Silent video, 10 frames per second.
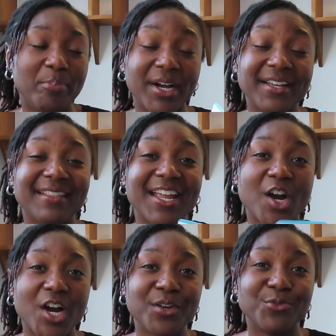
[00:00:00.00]
but they
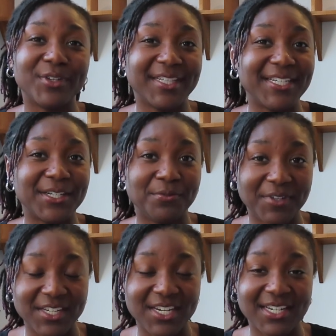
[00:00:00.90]
are really
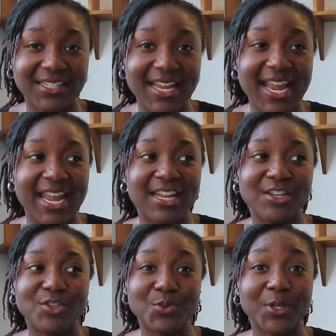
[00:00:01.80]
convenient
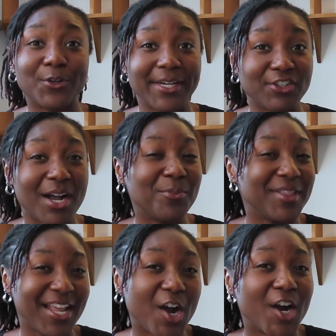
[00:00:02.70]
and do a great job
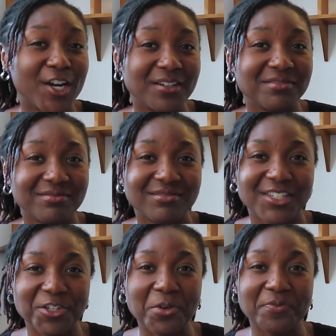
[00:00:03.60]
when they are,
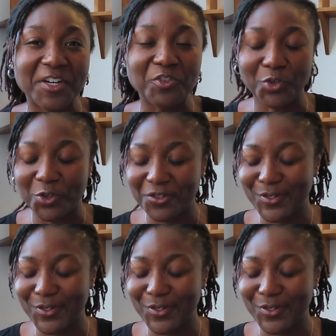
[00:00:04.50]
you know, functional.